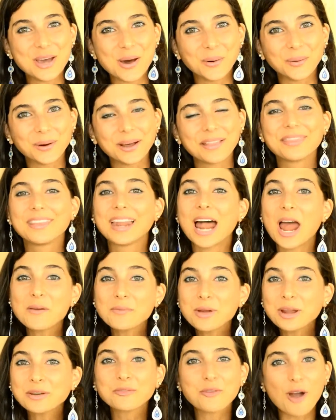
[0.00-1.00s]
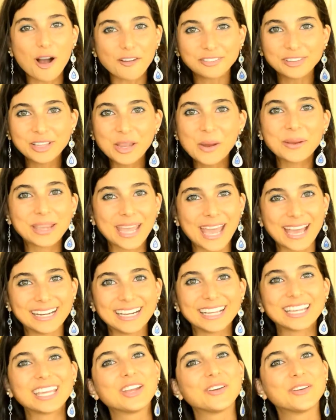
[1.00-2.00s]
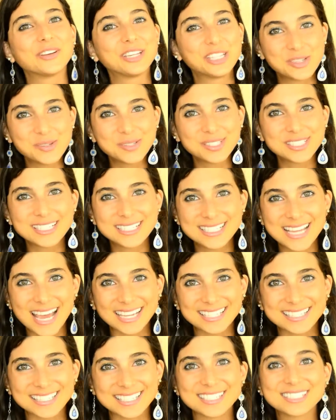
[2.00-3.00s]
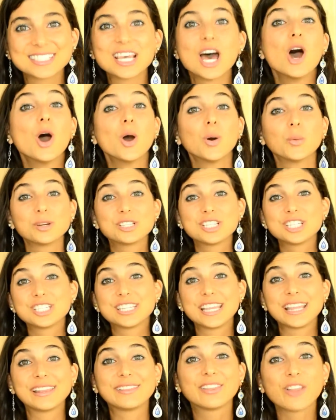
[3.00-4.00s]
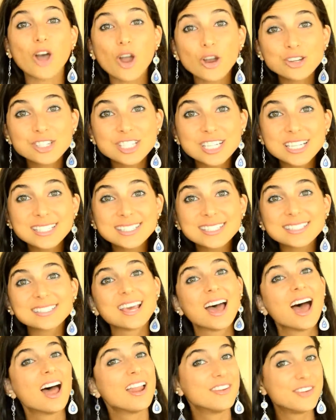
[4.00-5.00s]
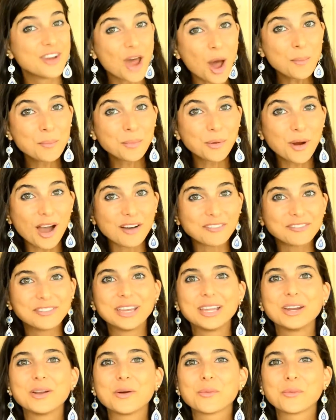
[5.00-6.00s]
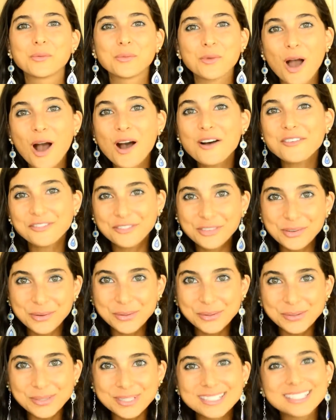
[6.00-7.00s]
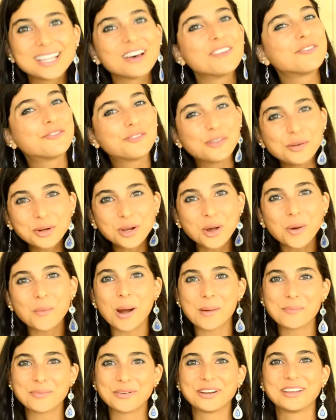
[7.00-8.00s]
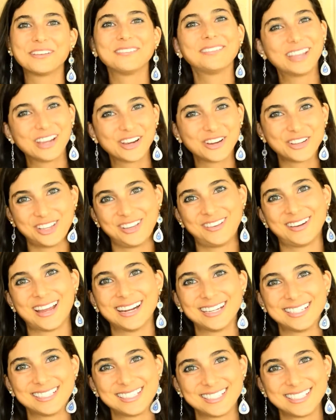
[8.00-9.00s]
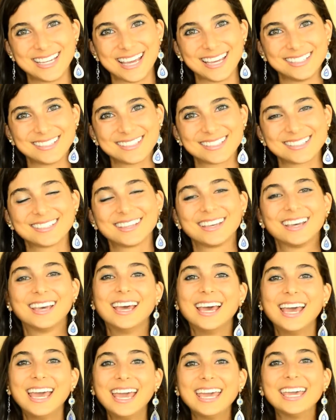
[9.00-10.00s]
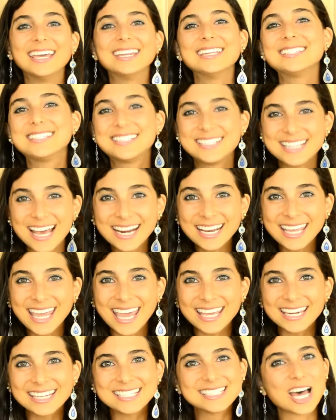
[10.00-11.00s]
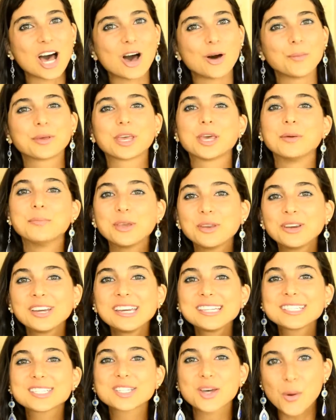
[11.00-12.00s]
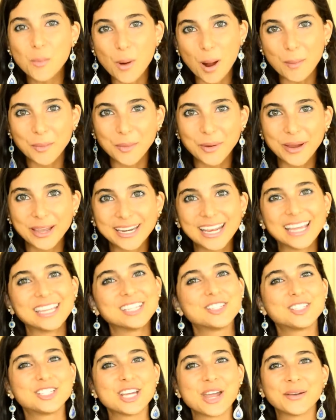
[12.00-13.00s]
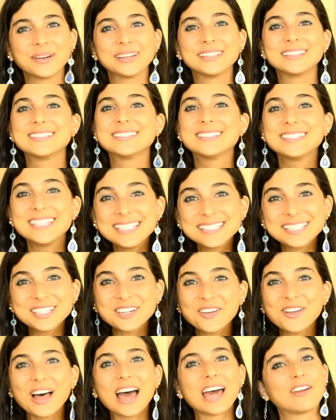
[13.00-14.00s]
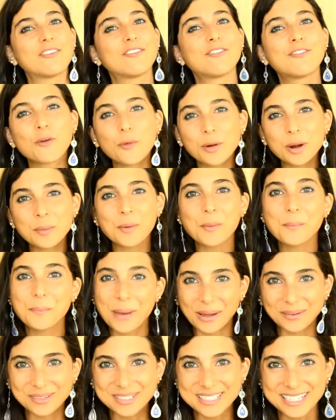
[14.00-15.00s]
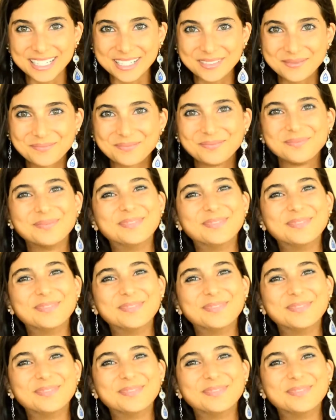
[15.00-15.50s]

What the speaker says: know that I run Rawfully Organic here in Houston, Texas, which is the largest nonprofit raw foods food cooperative here in the United States. It is dedicated to help communities cooperate and share in seasonal and affordable bounty.